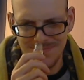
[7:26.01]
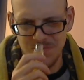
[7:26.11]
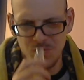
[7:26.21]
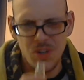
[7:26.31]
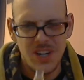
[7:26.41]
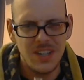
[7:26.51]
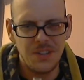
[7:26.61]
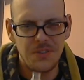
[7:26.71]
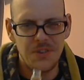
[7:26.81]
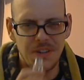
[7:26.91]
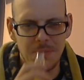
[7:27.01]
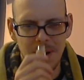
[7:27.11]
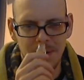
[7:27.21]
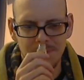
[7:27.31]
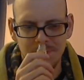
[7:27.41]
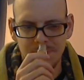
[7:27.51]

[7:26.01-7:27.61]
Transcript: Really strange smell.